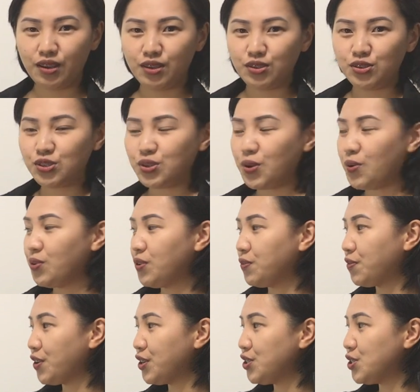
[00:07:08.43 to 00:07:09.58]
So the
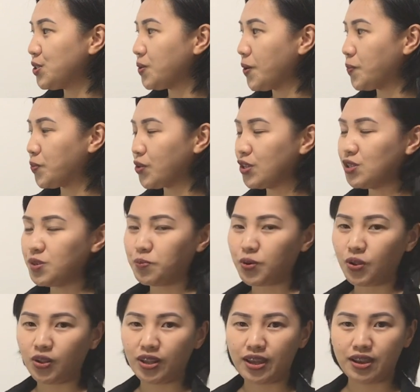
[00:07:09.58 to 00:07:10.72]
first
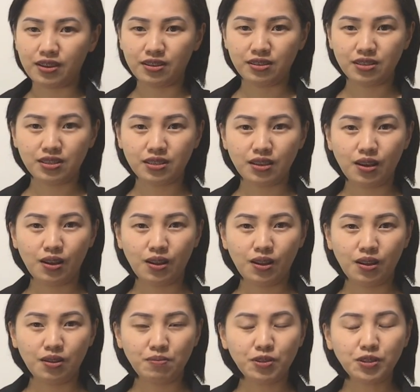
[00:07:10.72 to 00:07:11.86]
principle is
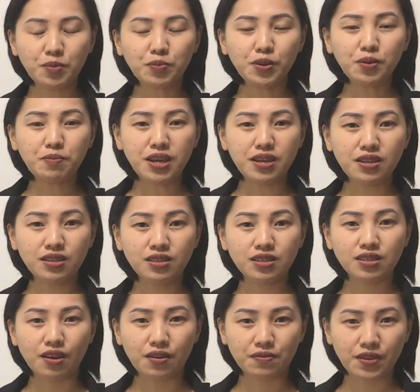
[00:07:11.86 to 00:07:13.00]
multiple means
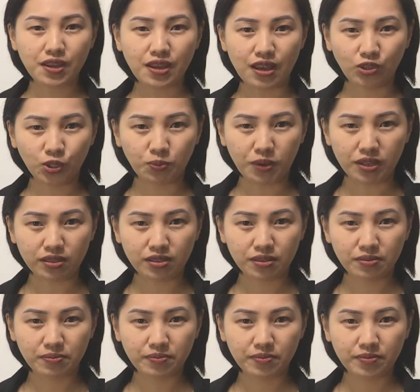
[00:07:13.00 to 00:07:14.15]
of engagement,
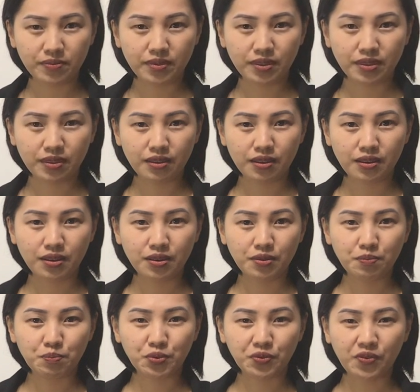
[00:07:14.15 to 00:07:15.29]

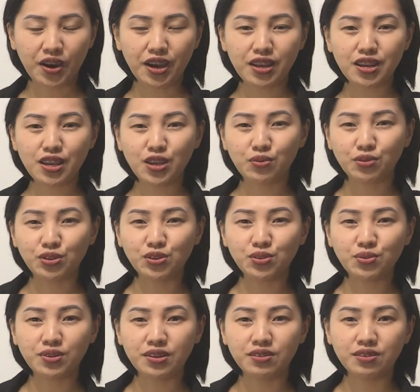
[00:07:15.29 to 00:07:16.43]
providing your
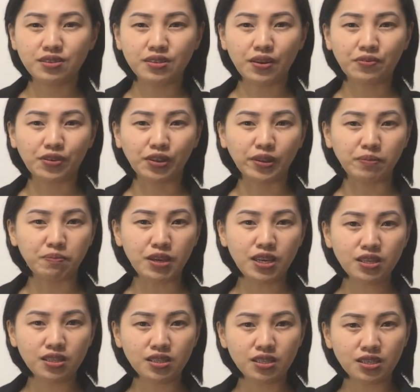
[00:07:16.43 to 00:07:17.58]
students several
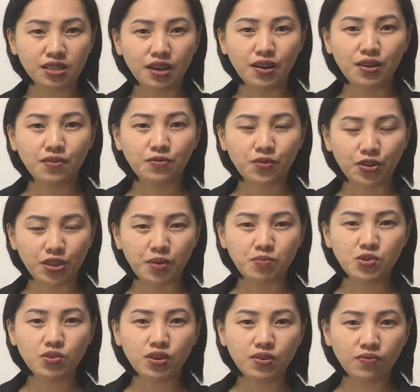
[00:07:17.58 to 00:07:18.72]
means for them
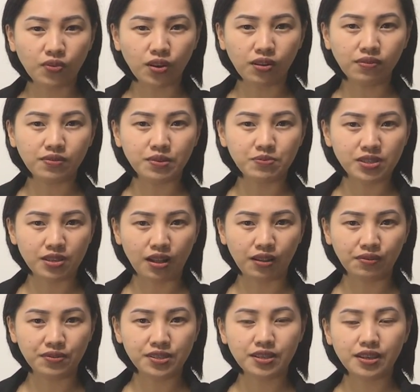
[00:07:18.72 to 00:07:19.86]
to involve
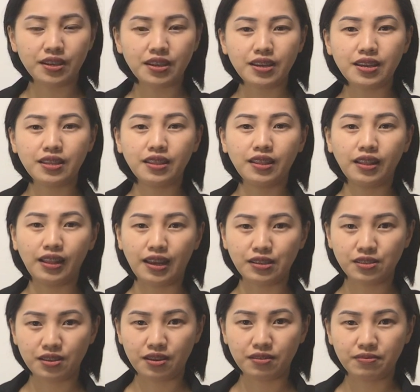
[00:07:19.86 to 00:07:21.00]
themselves in the
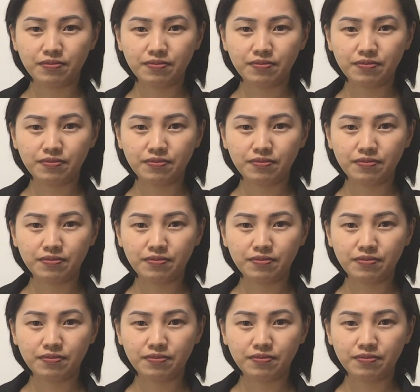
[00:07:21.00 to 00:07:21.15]
lesson.